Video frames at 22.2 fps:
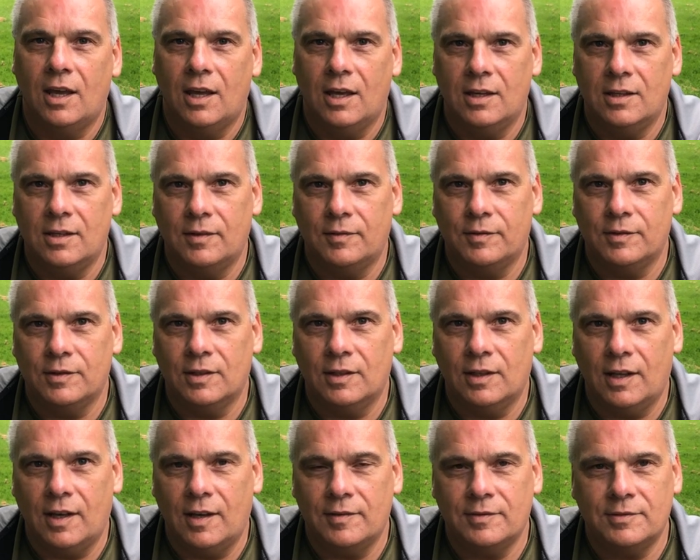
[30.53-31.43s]
And then for the
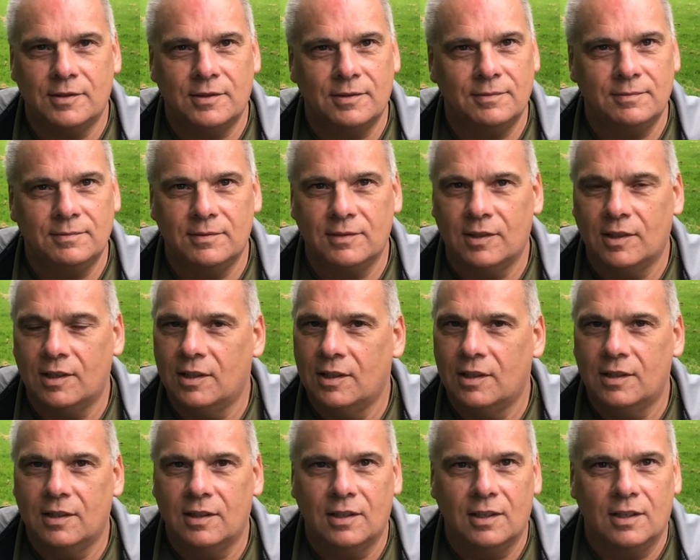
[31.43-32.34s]
left,
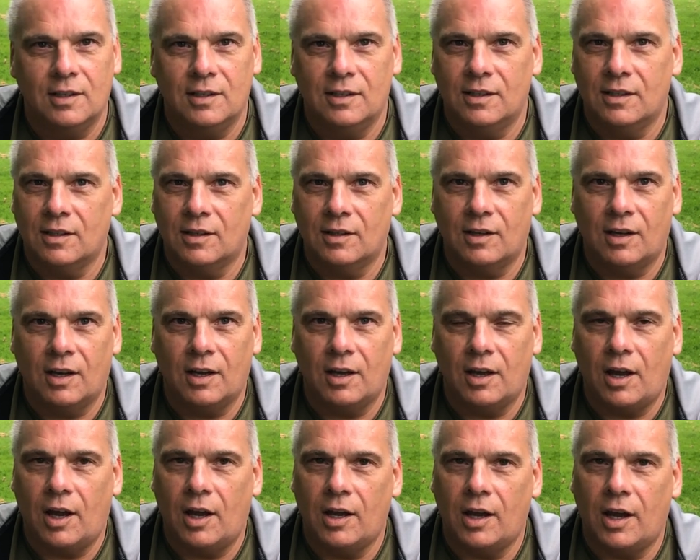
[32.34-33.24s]

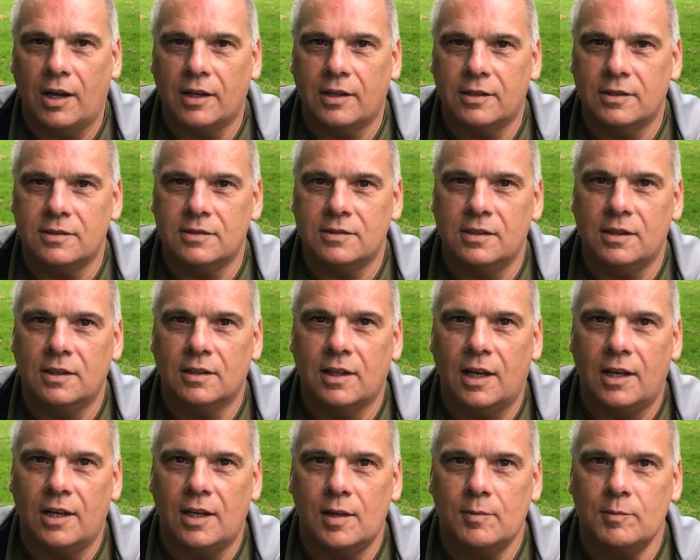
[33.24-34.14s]
I could see
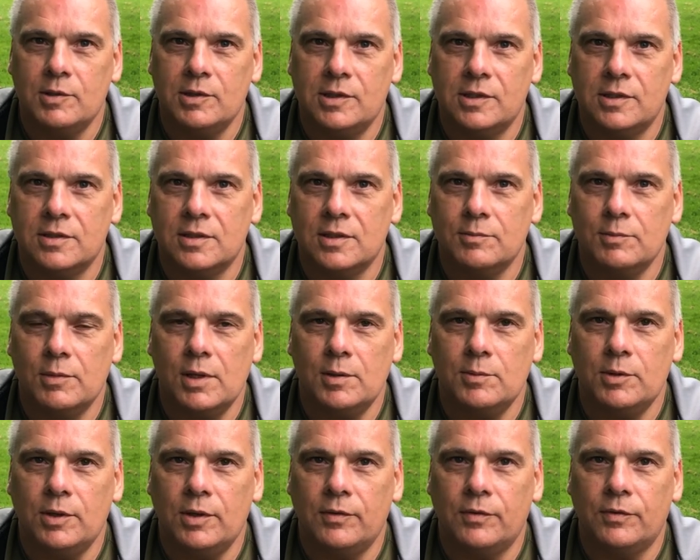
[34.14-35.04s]
light images at
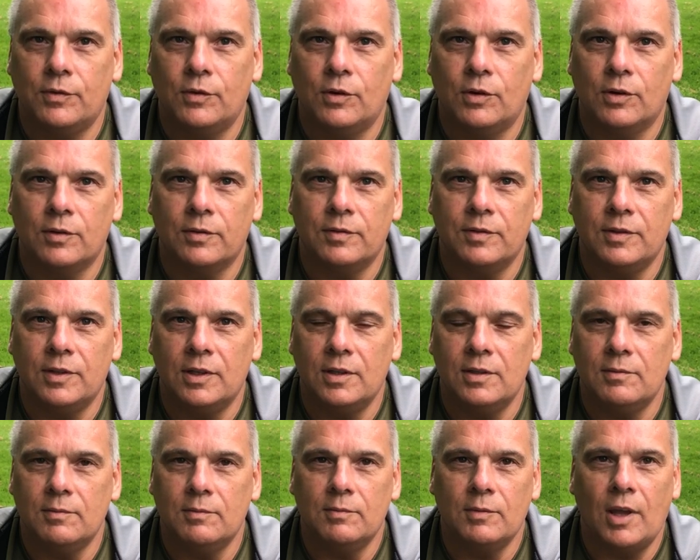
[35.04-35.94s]
maybe 4 feet
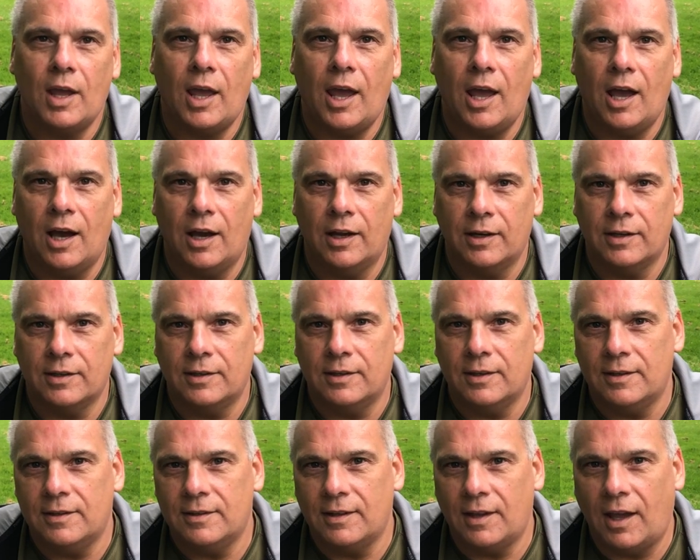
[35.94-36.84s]
on a
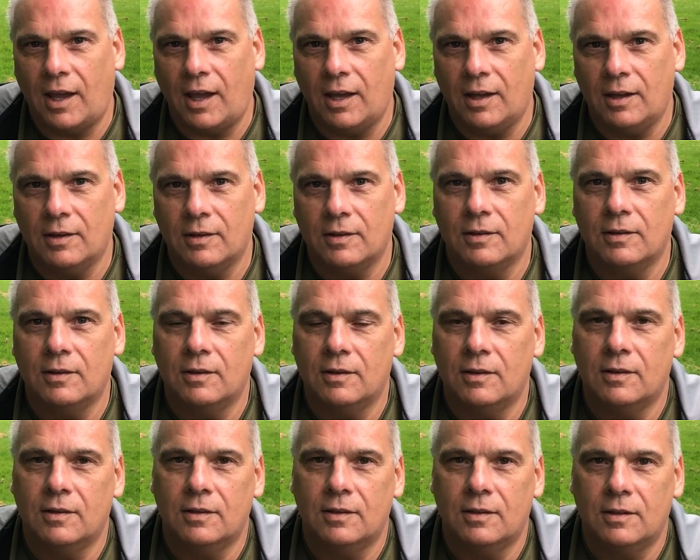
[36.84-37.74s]
good day.
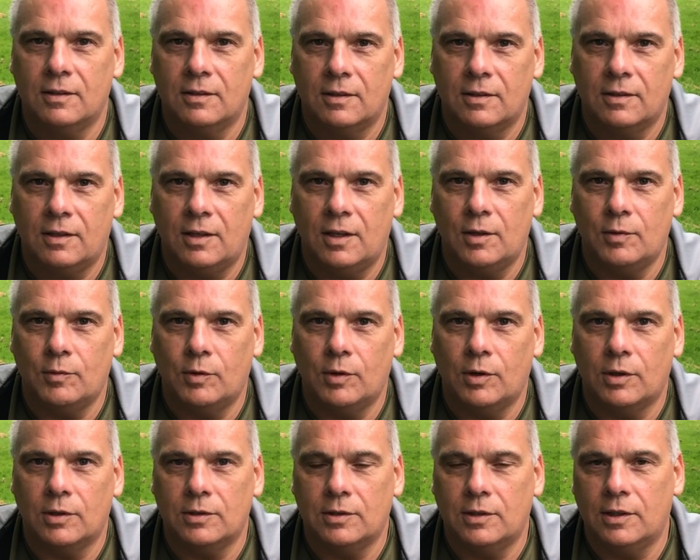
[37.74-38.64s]

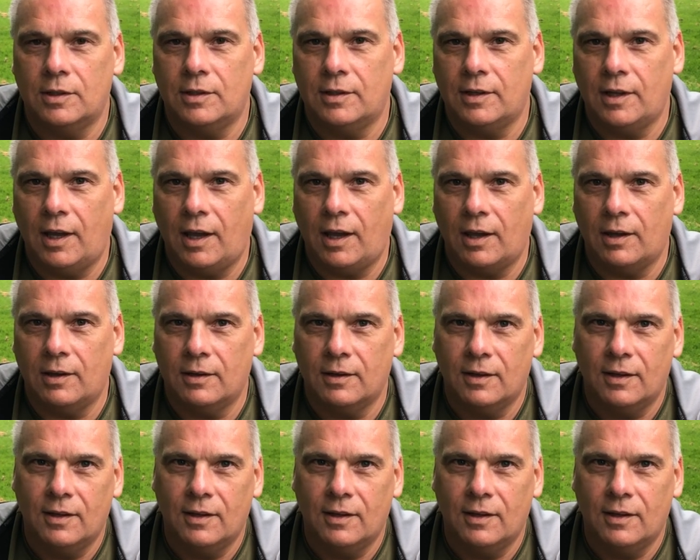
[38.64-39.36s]
Keyword, good day.